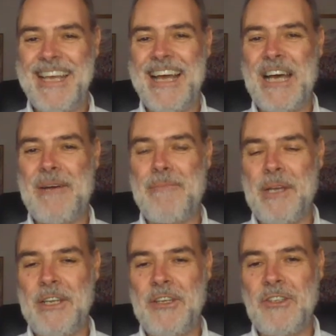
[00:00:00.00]
uh,
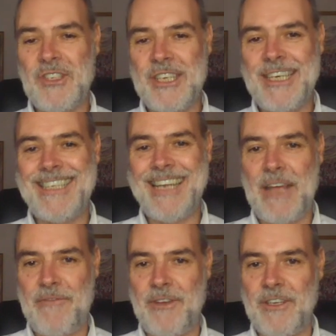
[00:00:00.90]
made a concerted
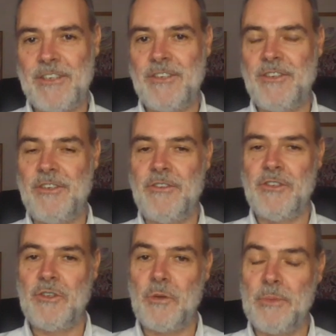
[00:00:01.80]
effort to
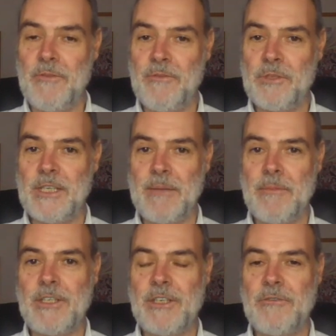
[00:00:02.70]
stop me from seeing
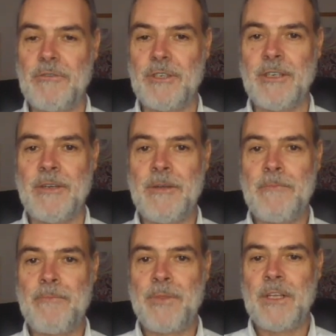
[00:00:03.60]
my children.
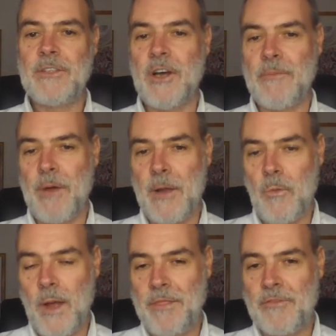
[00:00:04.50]
So I, I,
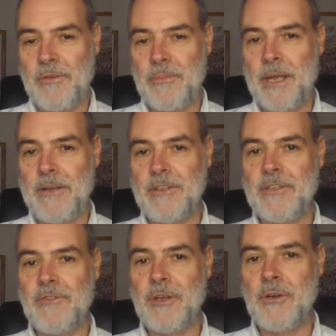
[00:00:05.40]
went through periods
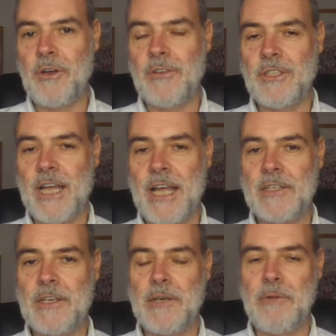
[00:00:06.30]
of no
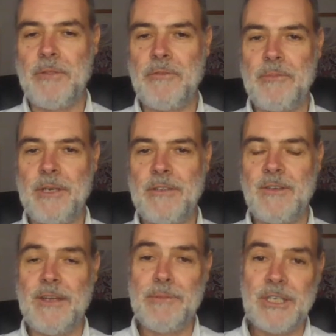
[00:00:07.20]
contact. I went through periods
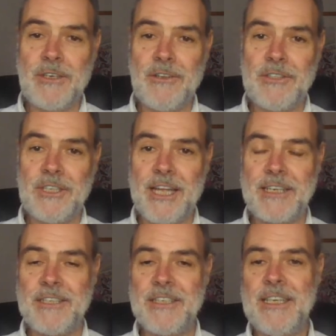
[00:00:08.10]
of limited
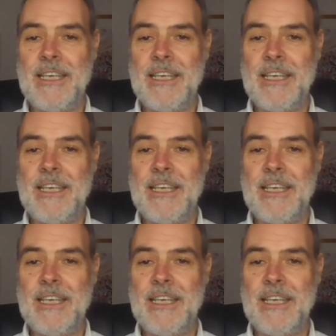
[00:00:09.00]
contact,